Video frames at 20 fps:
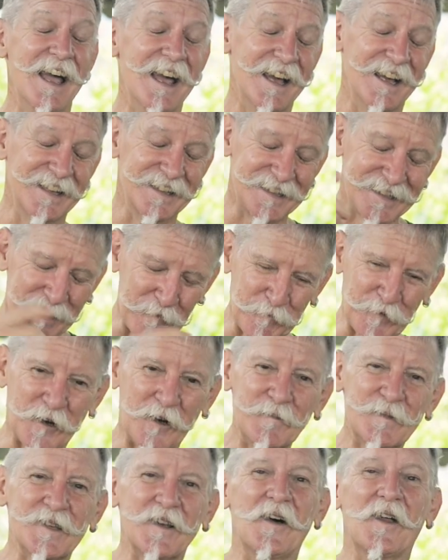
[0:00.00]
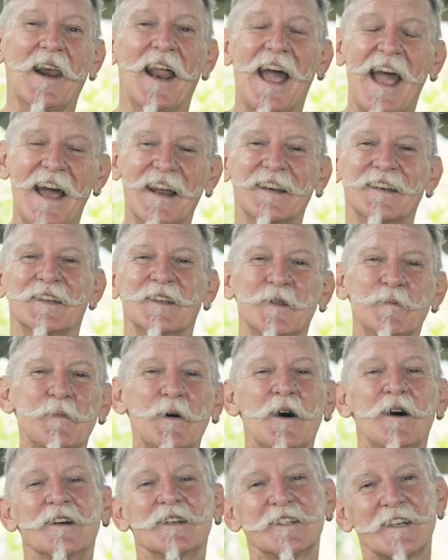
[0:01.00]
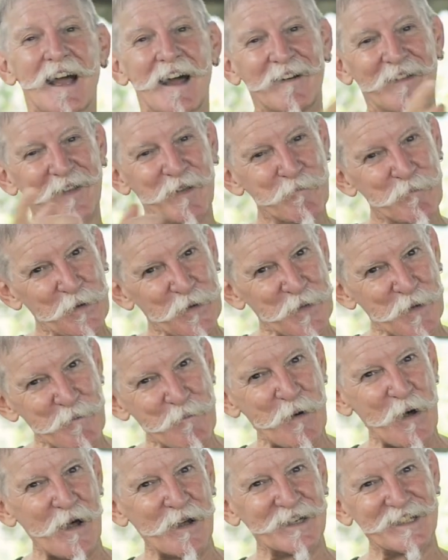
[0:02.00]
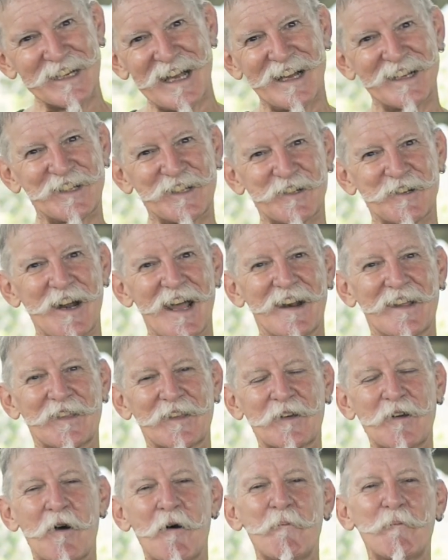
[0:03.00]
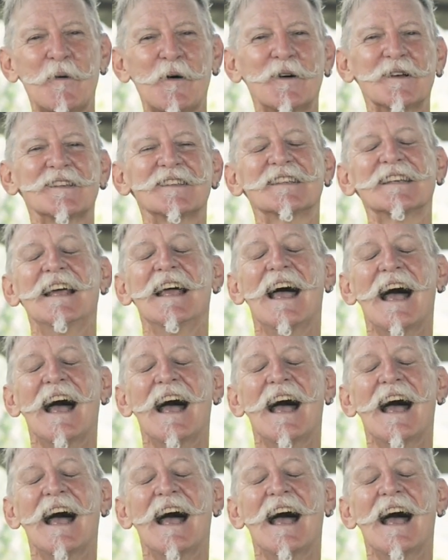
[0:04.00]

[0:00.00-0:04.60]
And sometimes I'll add it to the biochar and then put the biochar straight in the compost.